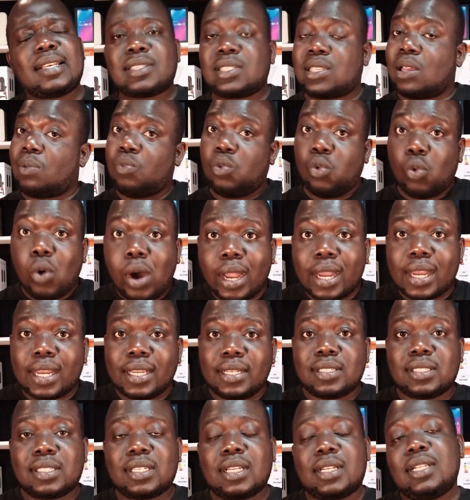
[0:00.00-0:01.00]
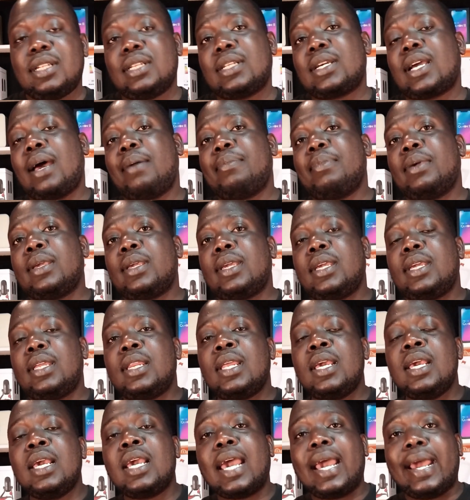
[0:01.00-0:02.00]
Some work had started coming
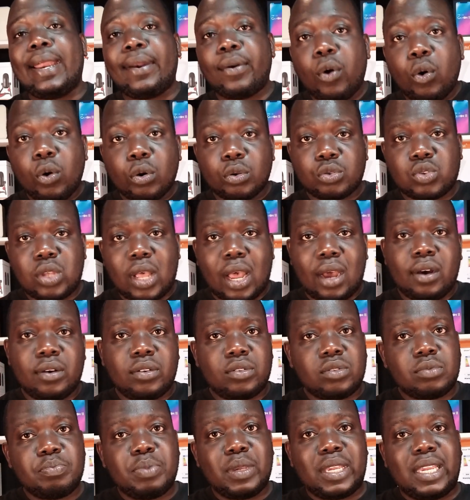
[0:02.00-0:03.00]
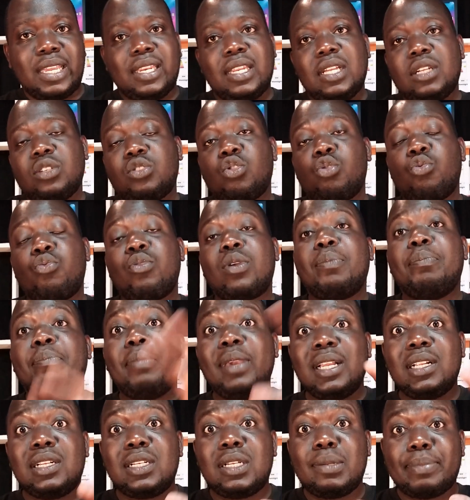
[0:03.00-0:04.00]
in, and also I was beginning to
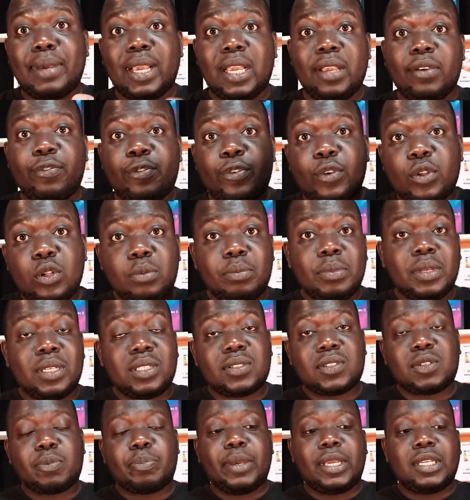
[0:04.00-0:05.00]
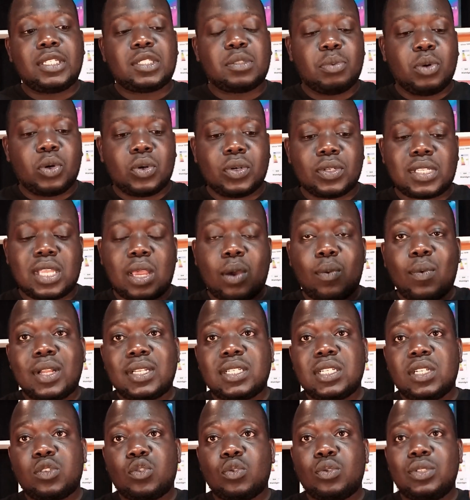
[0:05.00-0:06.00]
rebuild my filming space because I
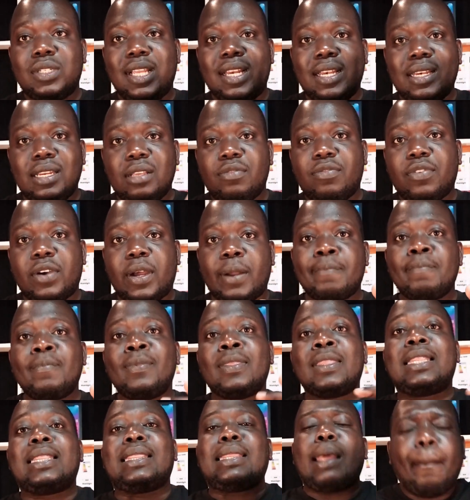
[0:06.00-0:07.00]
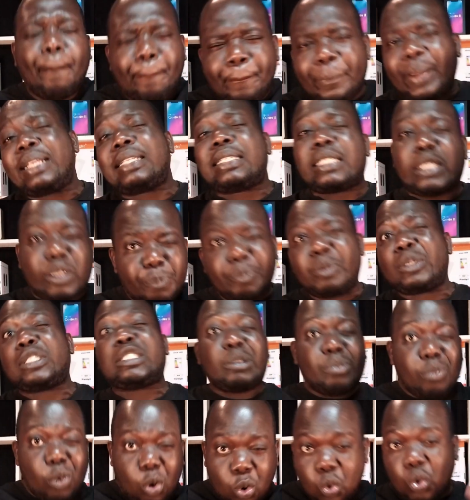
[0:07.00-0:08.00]
wanted to deliver the best
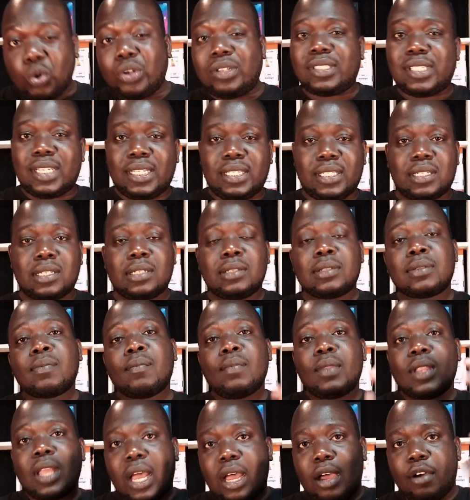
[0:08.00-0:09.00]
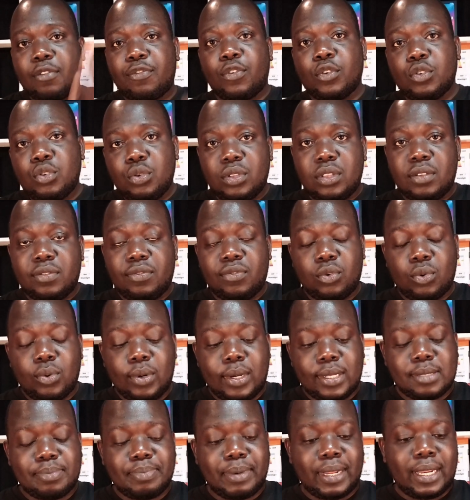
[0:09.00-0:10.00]
possible content for you, the
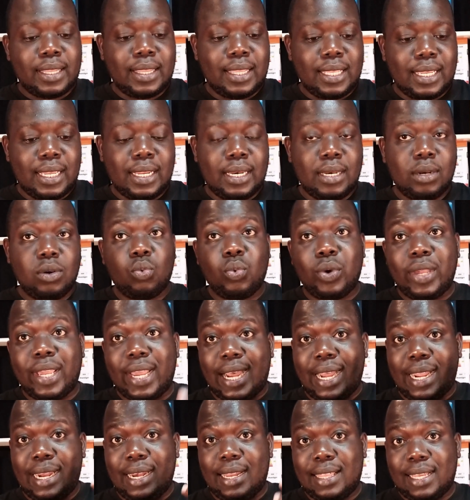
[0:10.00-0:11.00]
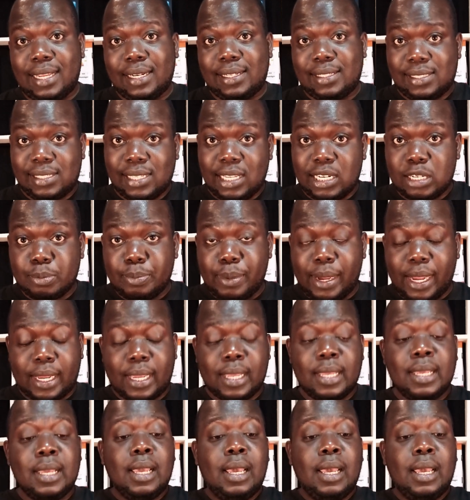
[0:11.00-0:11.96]
viewers. But then we had that setback.